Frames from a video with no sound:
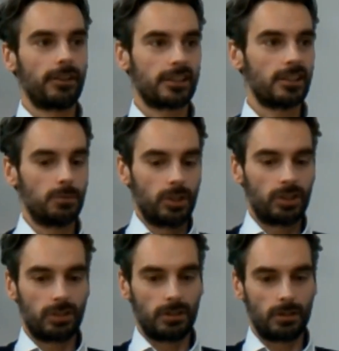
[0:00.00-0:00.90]
at factors
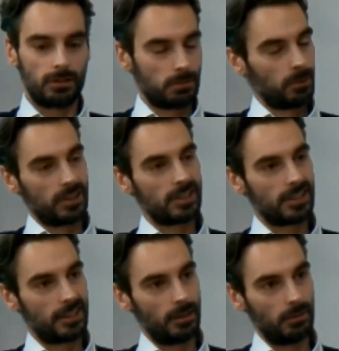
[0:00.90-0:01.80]
which the court will
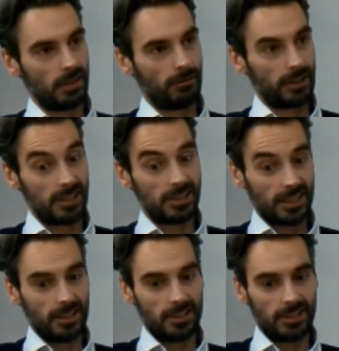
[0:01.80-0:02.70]
consider if it
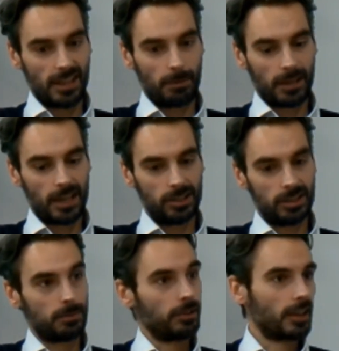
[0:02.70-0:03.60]
considers an
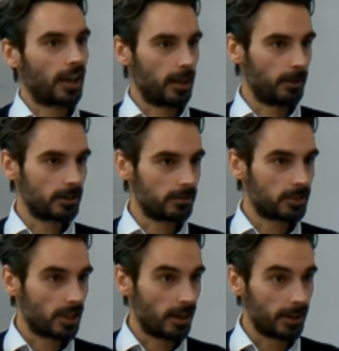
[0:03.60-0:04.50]
application to bring a claim out of
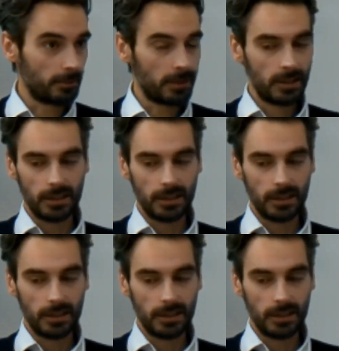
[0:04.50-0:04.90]
time,